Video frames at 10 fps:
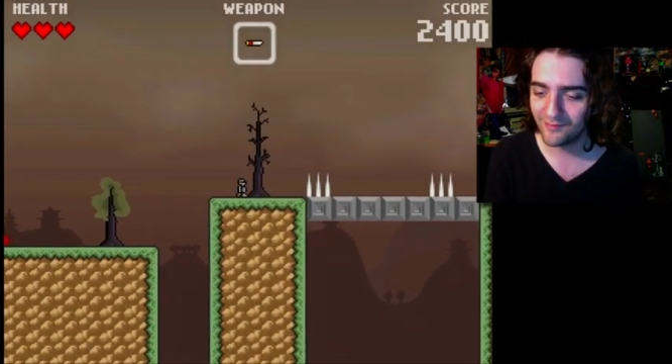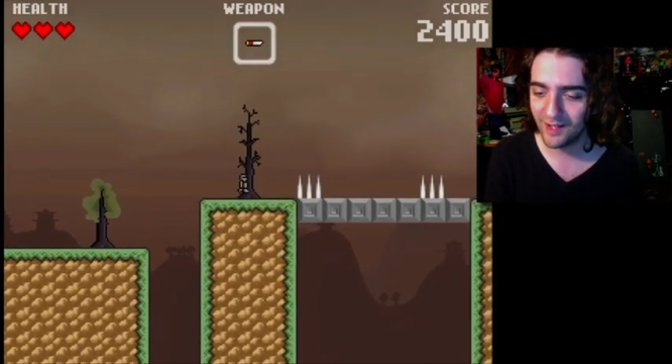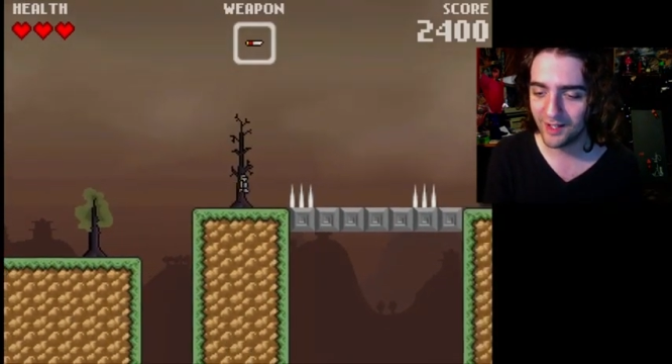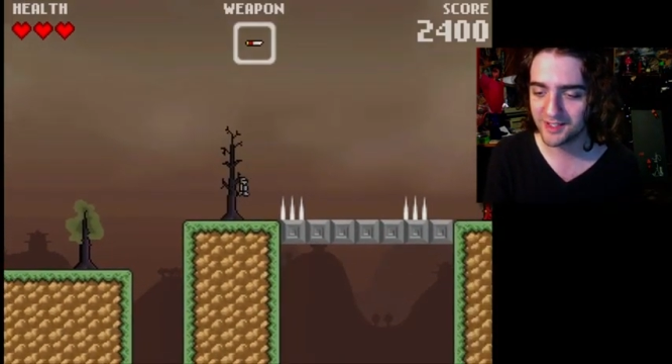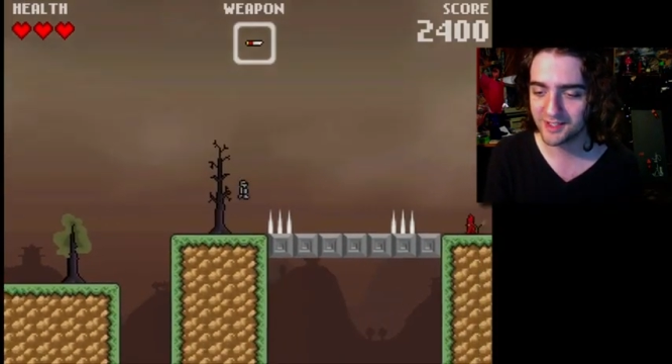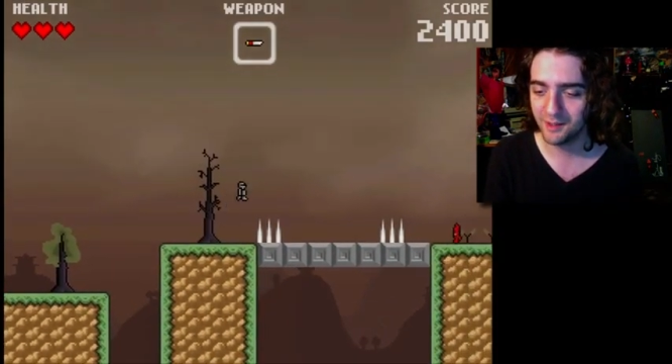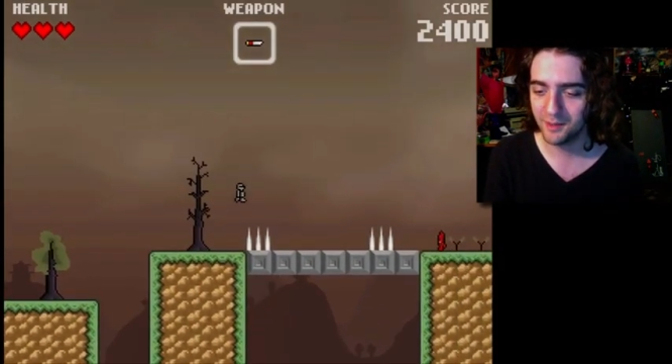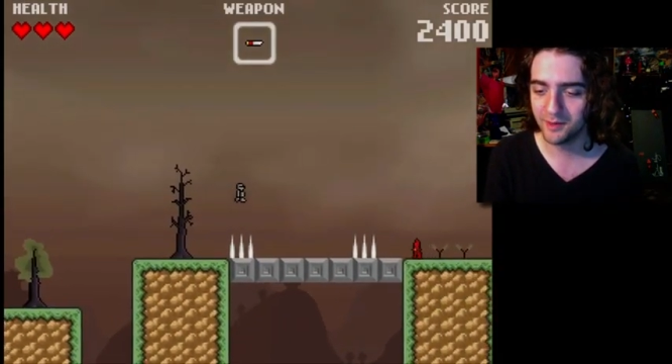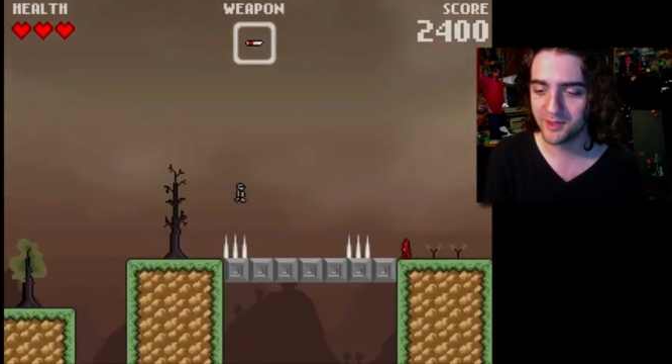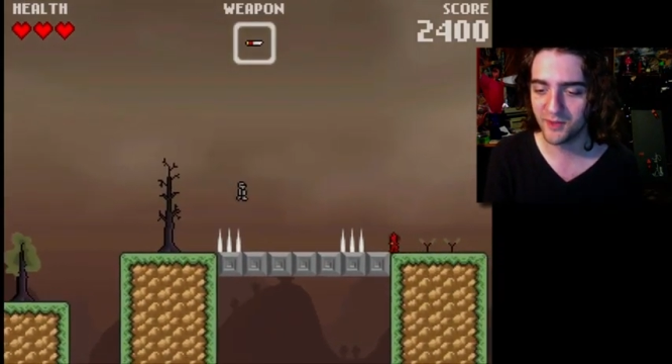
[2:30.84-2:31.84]
That's not.
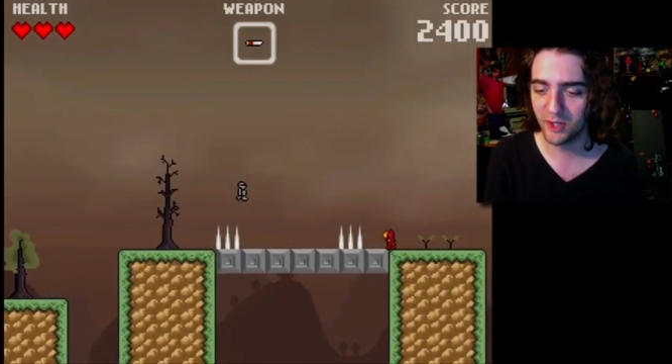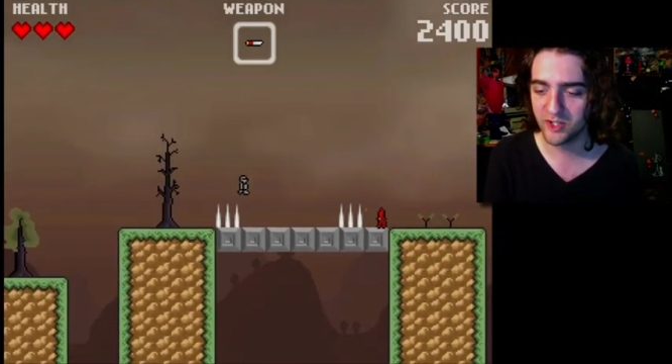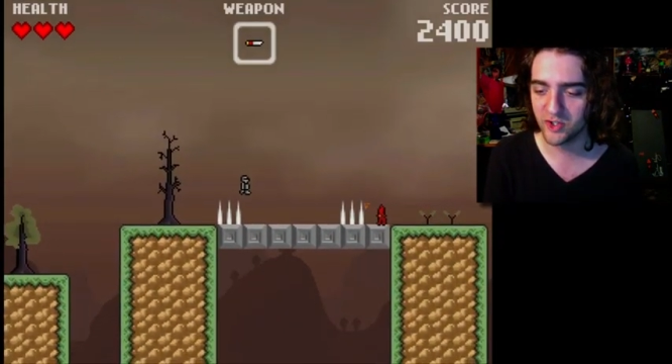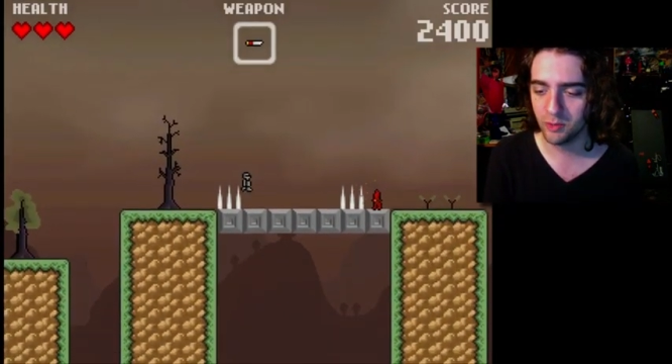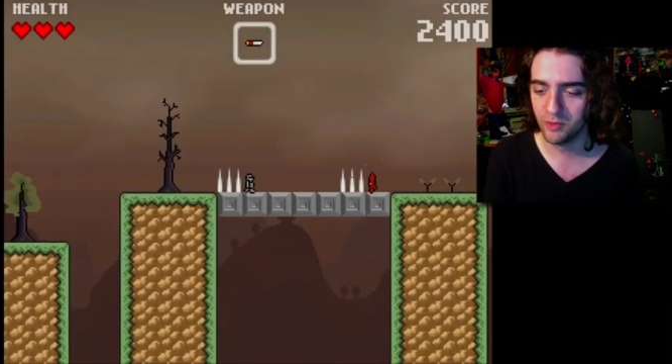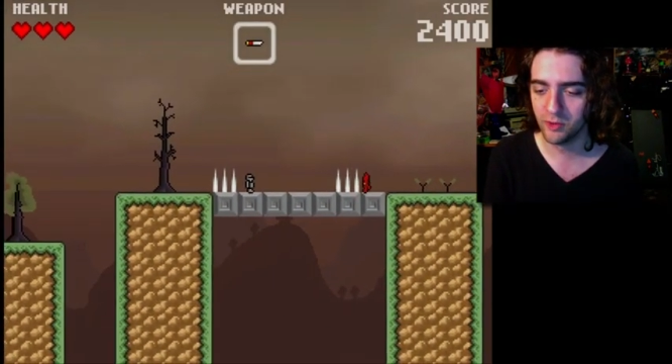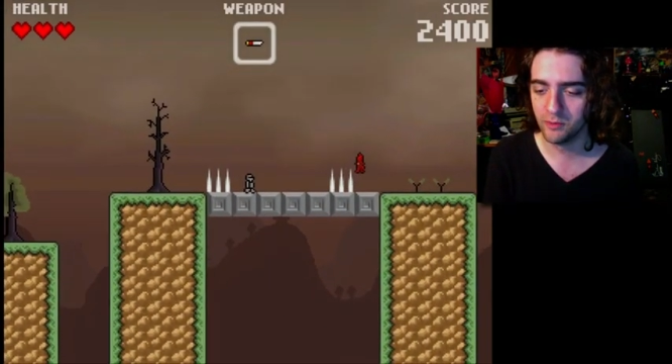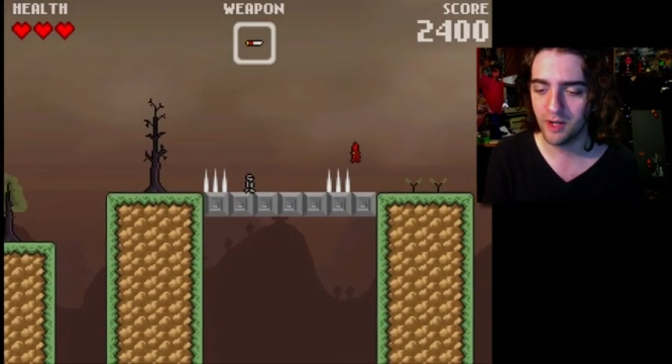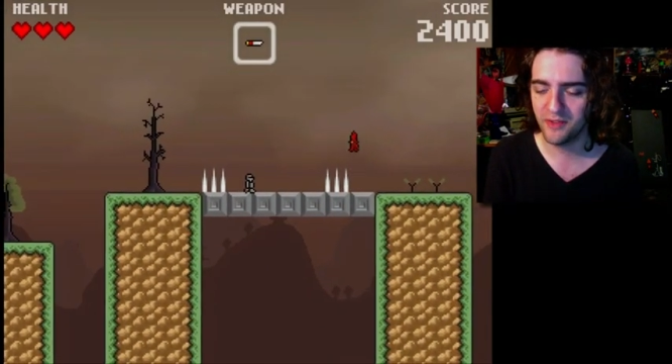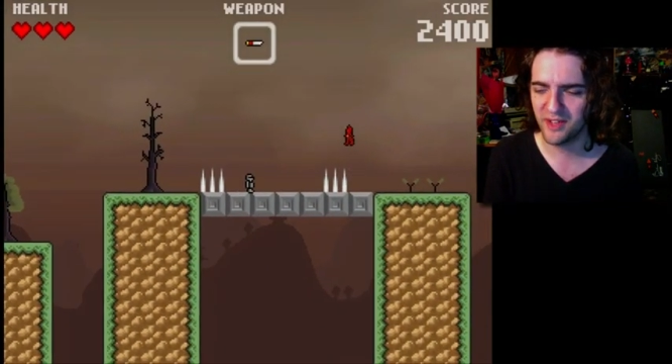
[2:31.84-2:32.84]
It was a very enjoyable film,
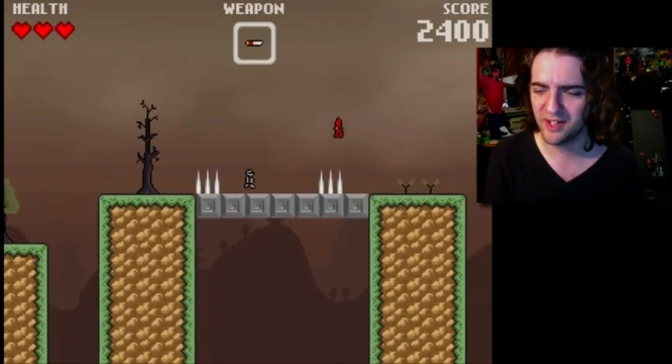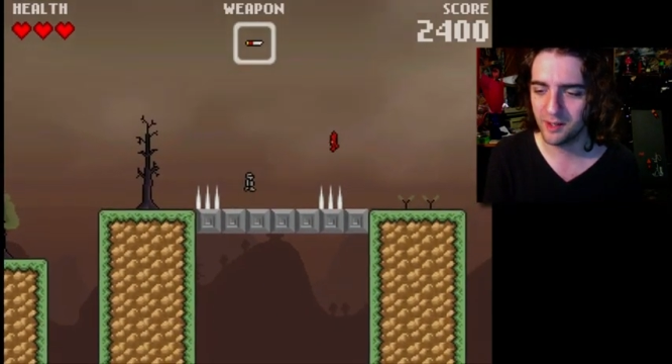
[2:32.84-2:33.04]
I think.